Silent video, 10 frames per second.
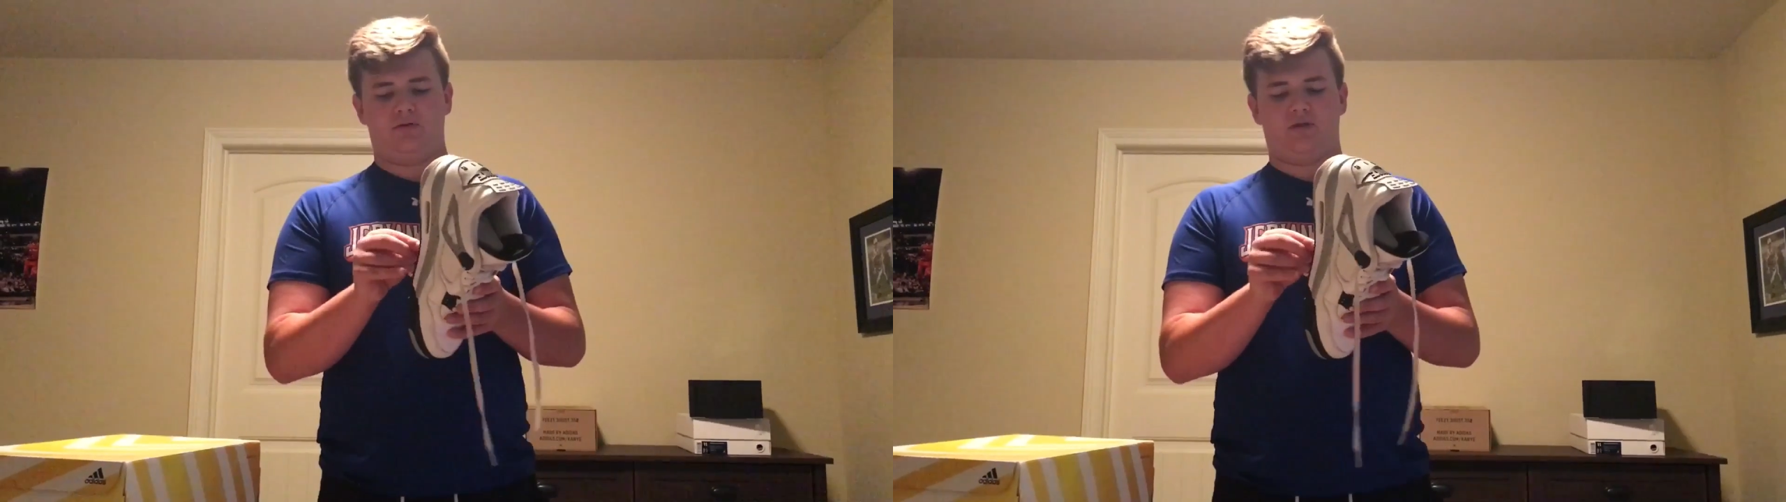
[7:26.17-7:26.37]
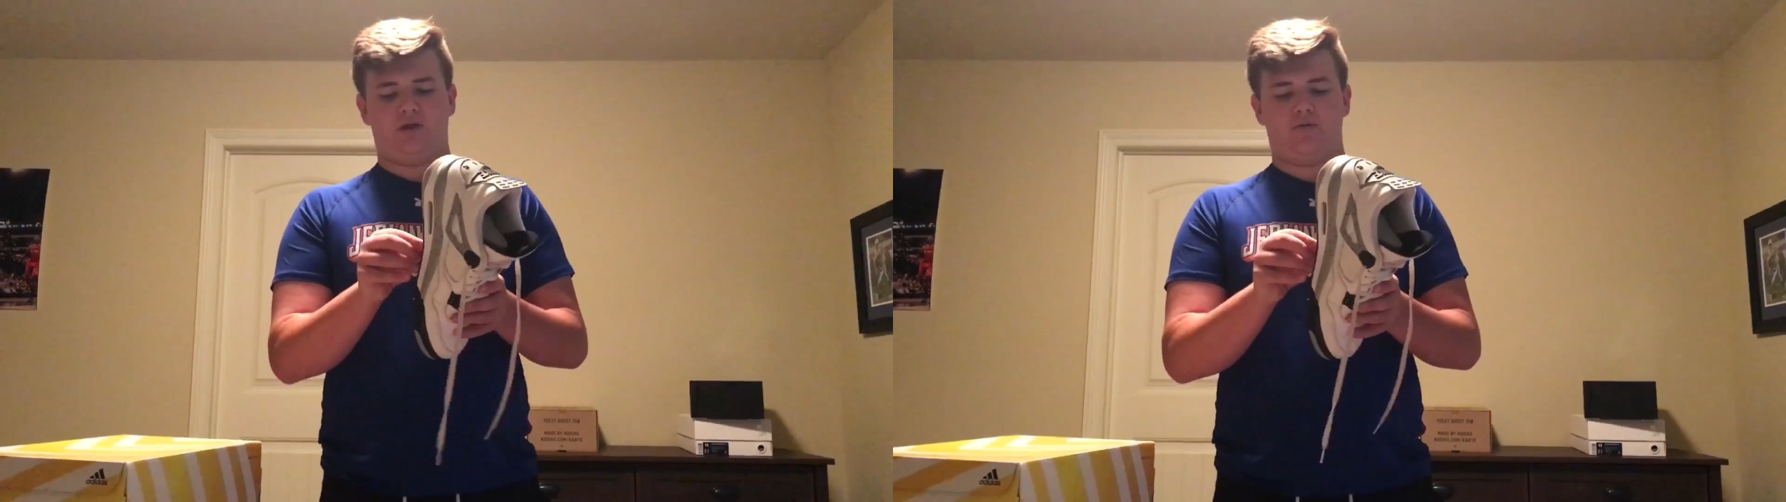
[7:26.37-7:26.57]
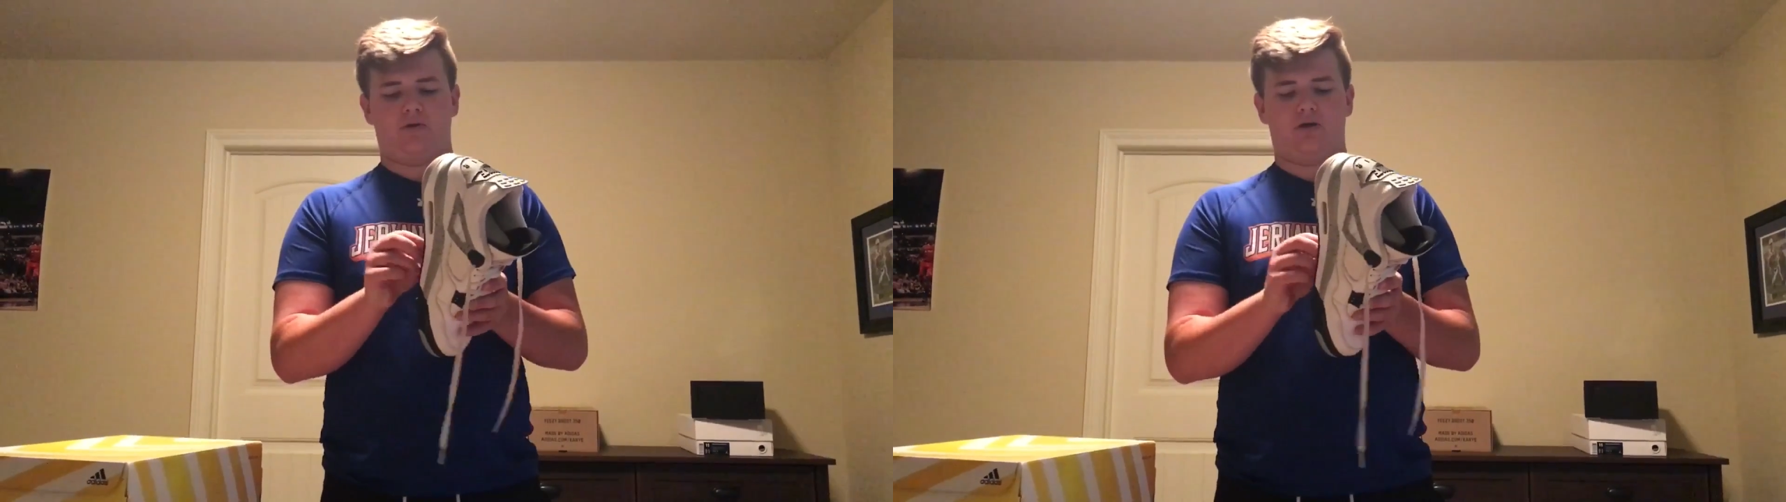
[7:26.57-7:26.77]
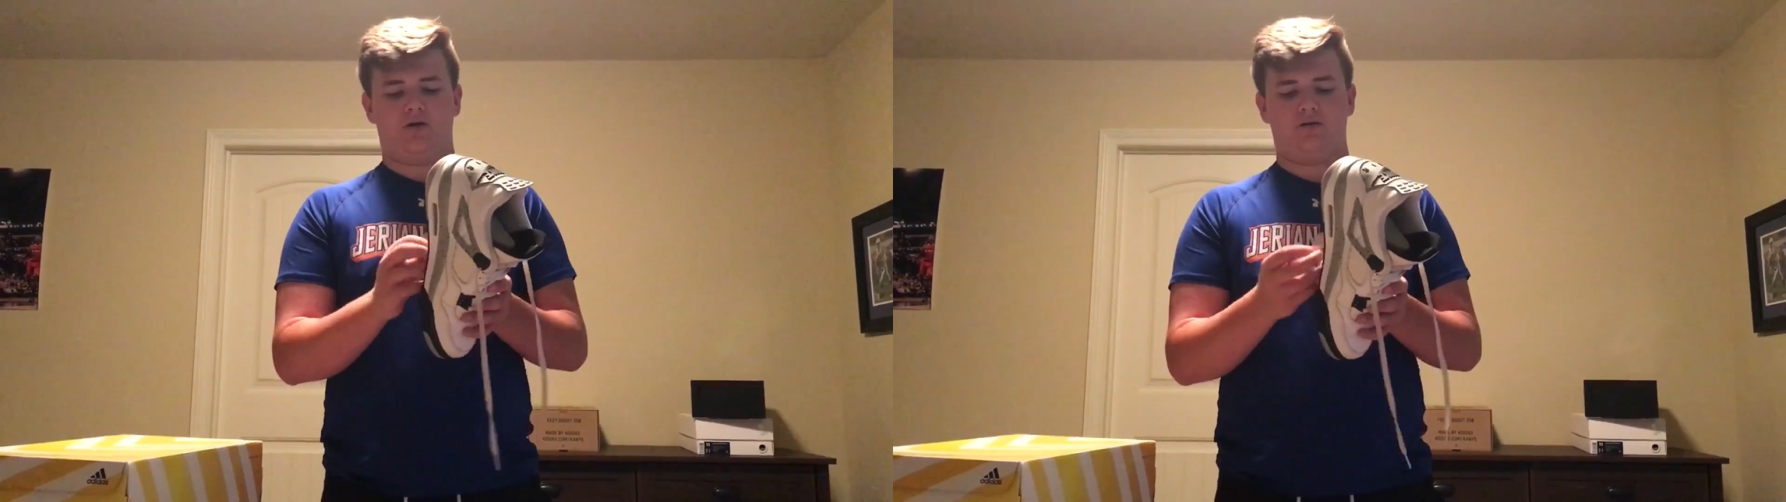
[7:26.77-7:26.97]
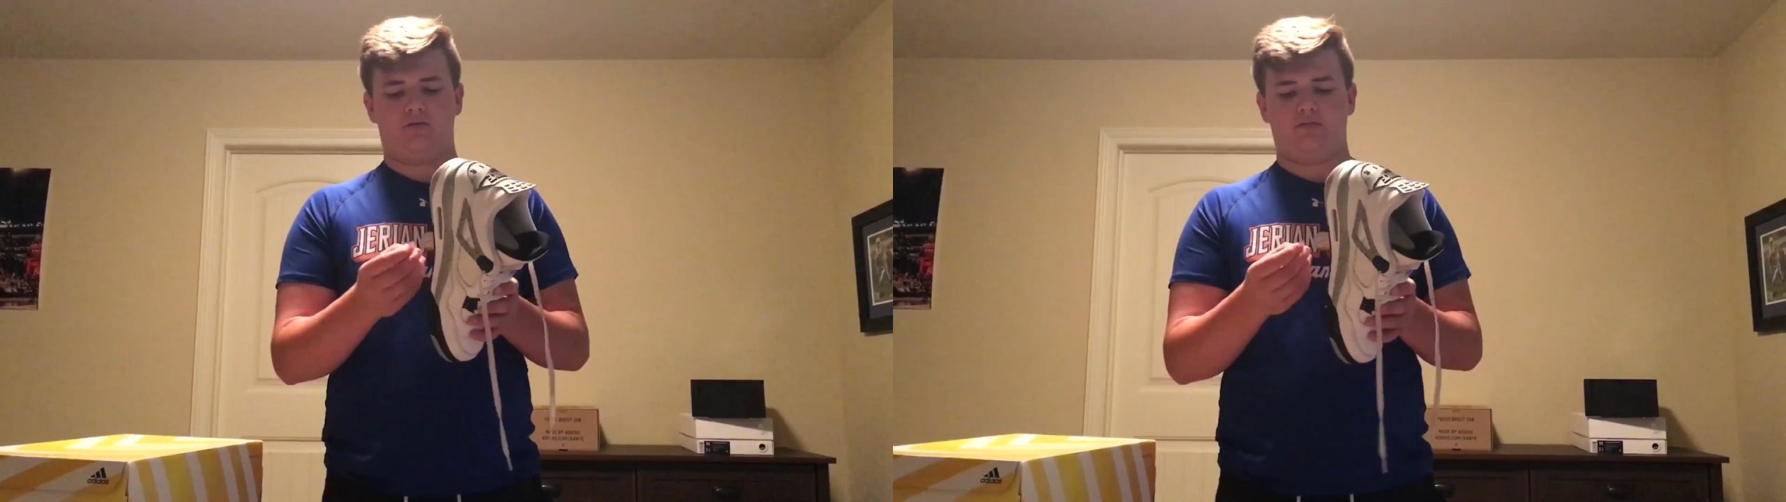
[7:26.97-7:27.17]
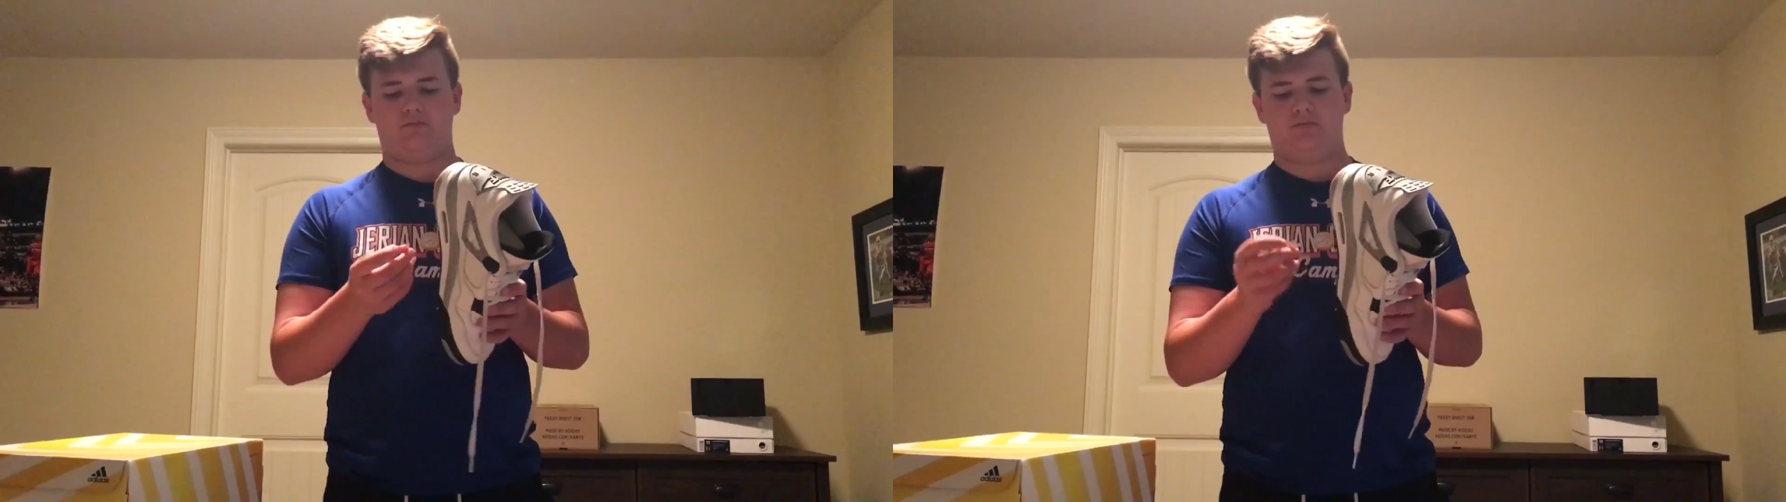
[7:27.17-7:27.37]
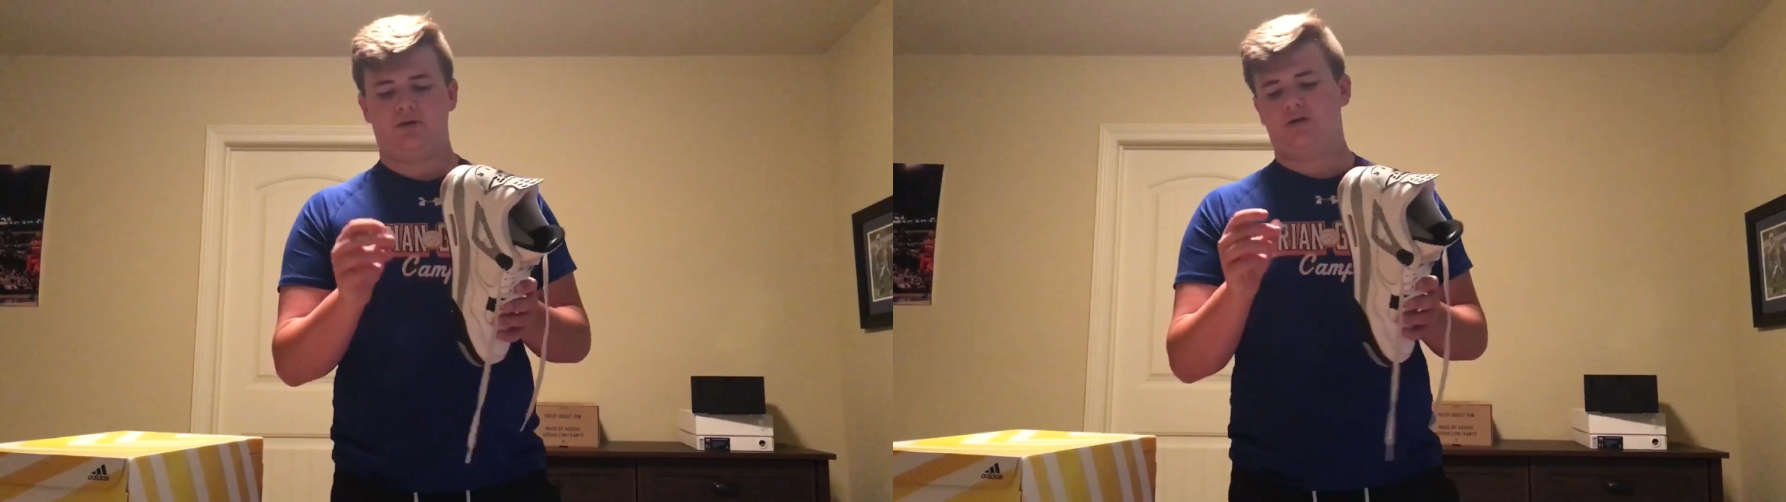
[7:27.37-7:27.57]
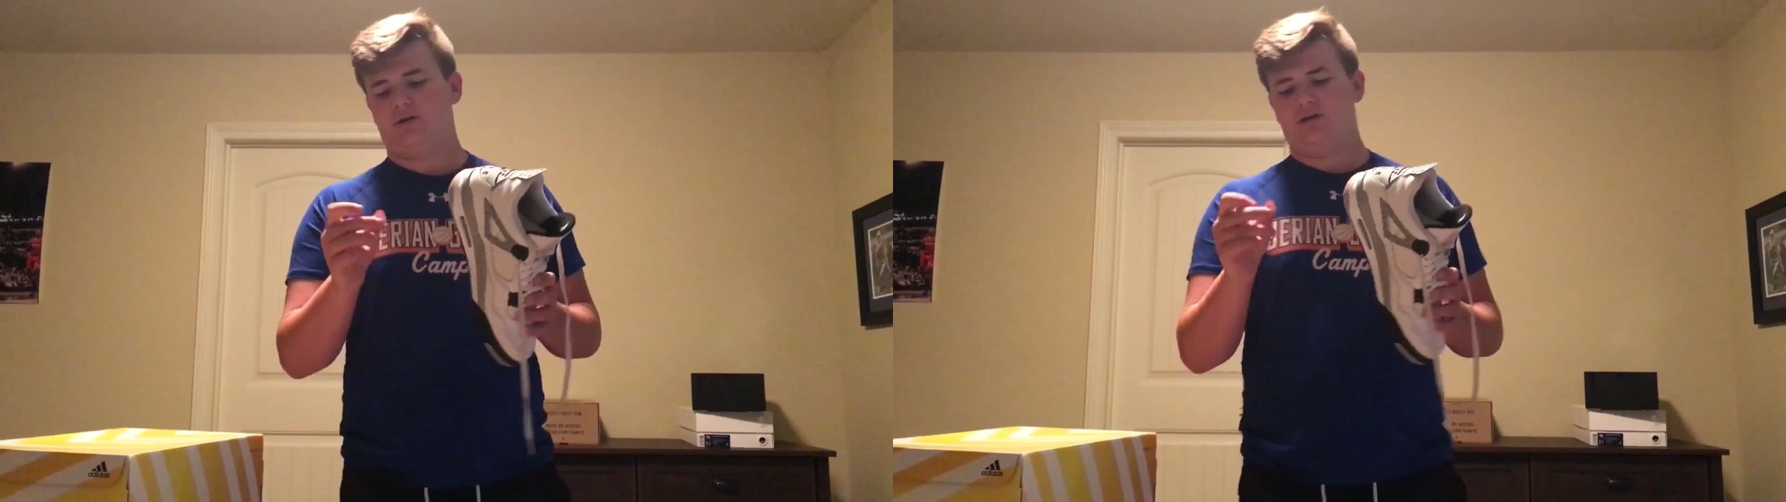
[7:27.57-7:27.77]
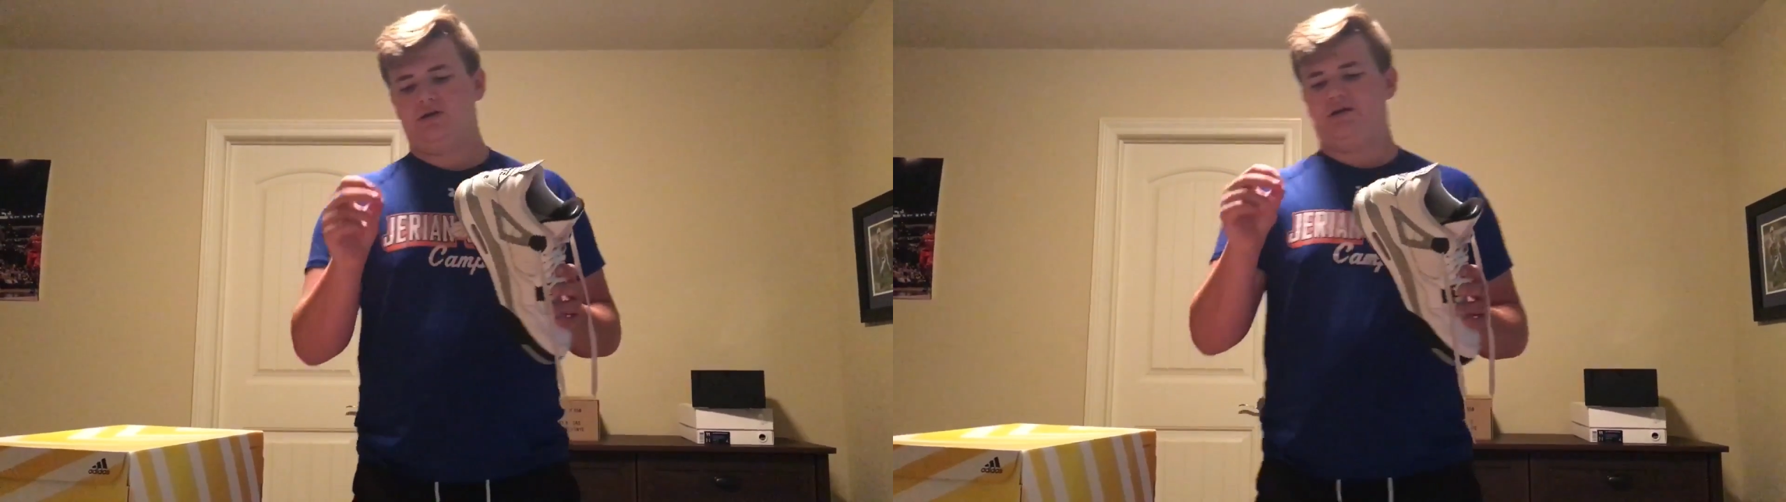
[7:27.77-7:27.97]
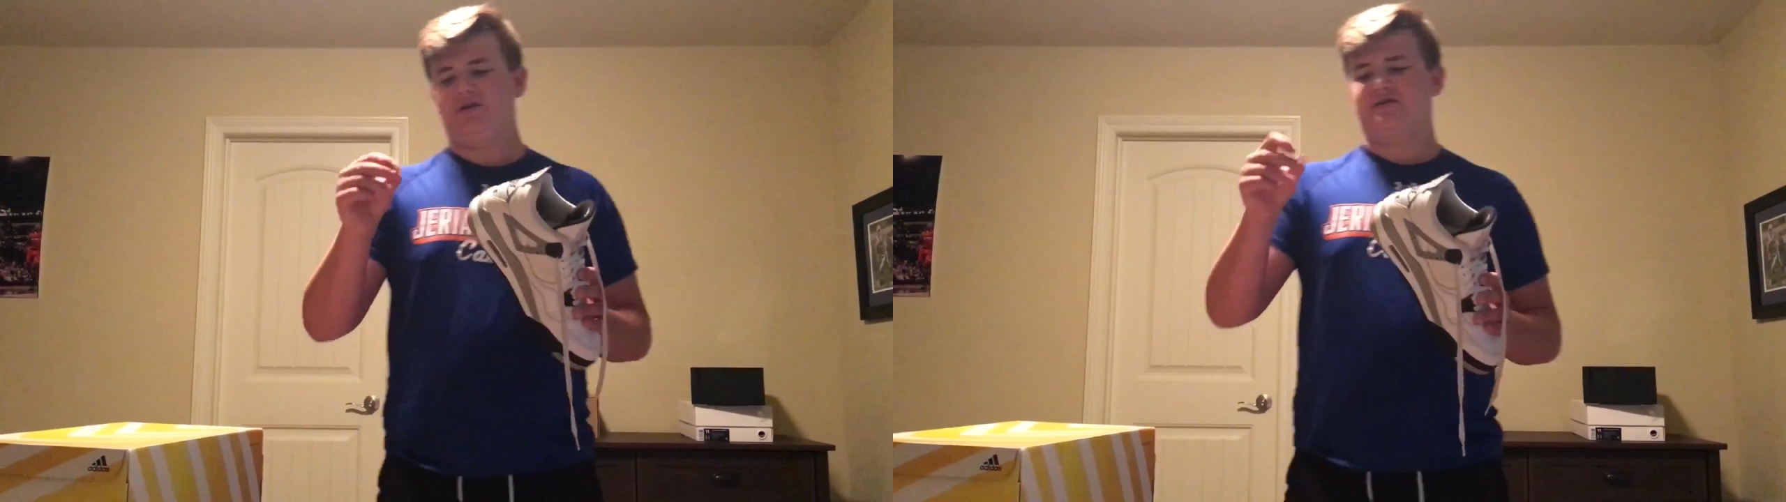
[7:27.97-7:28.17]
They were,
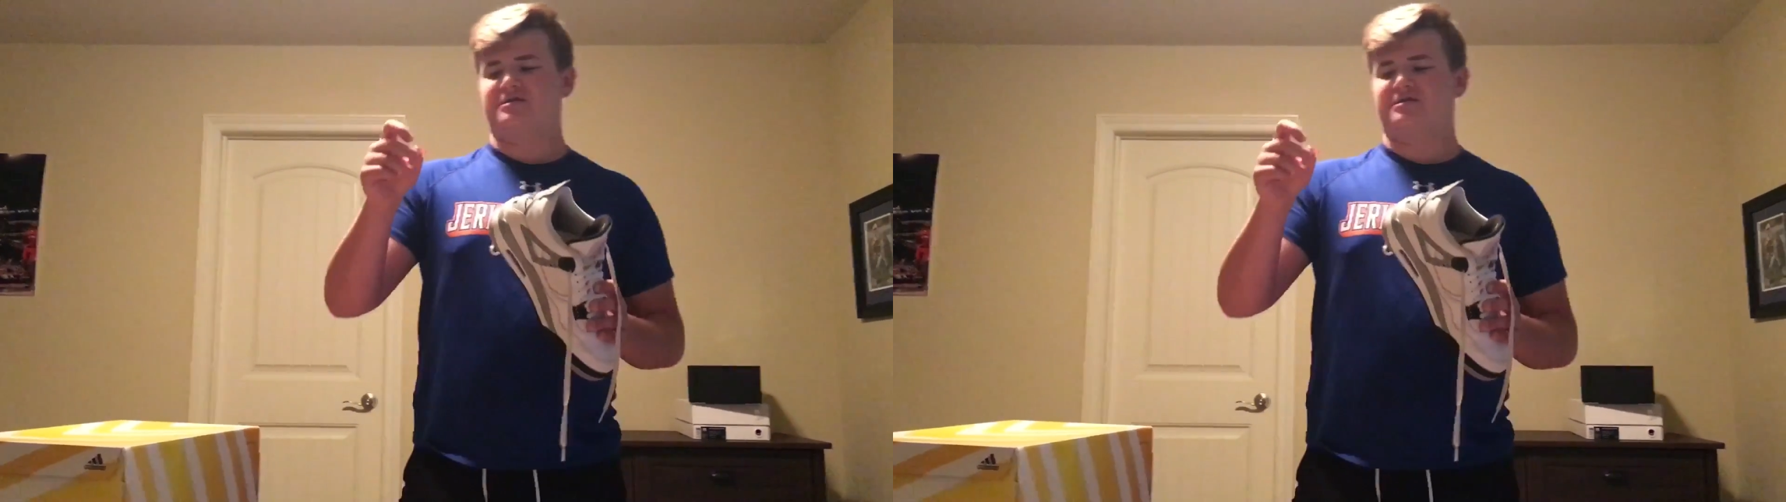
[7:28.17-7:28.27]
I think